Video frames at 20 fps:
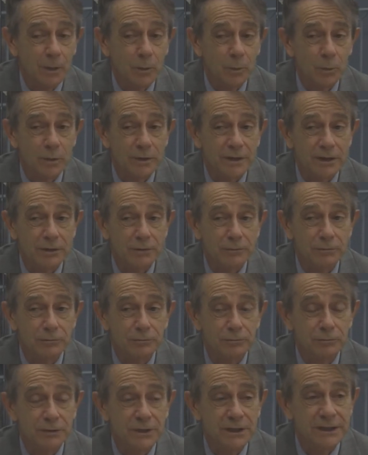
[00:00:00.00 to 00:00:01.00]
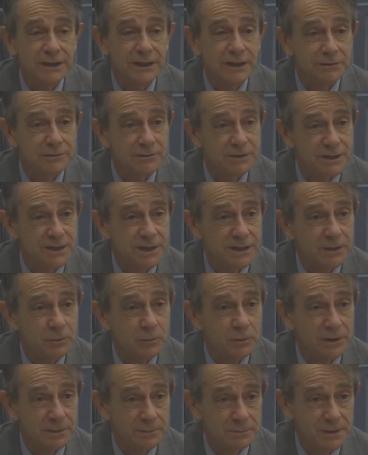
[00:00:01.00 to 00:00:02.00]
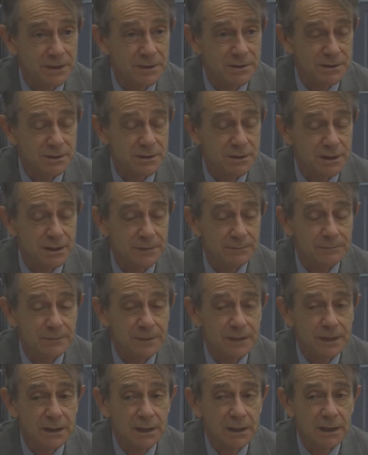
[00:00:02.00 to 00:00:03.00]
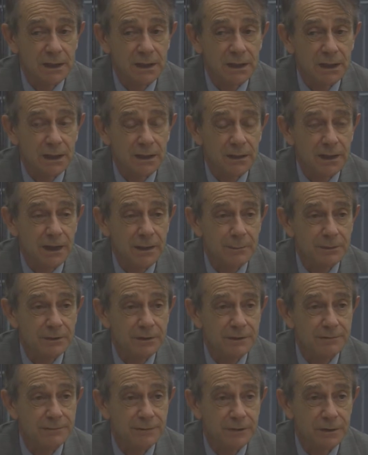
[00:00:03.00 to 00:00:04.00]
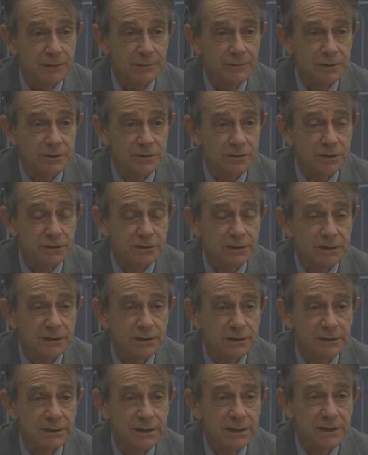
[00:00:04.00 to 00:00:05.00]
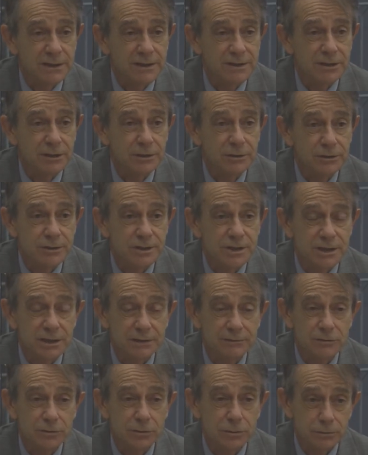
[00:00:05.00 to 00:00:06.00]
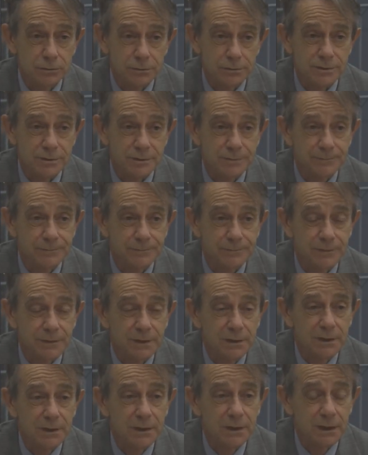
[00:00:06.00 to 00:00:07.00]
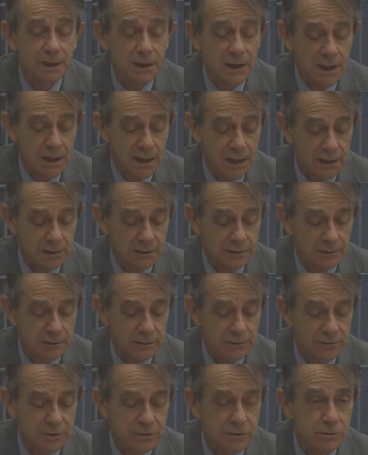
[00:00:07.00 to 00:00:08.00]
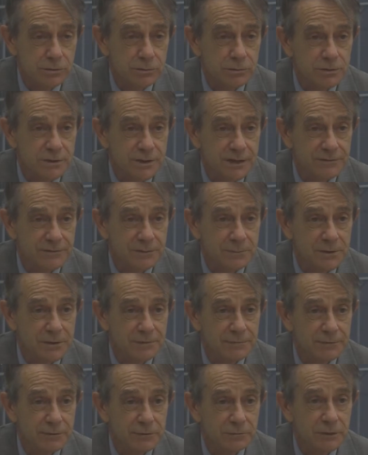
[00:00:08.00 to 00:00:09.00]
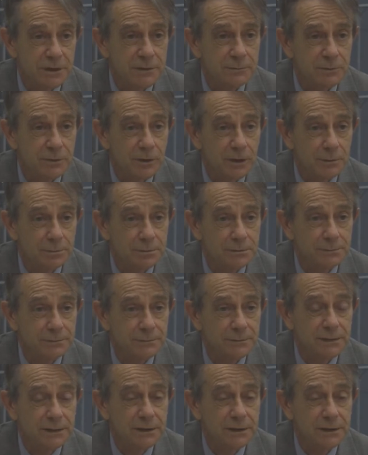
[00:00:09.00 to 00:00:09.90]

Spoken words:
without really understanding what it means to them. I believe very, very strongly that LEAN is a good set of tools. And those tools have to be for the right problem.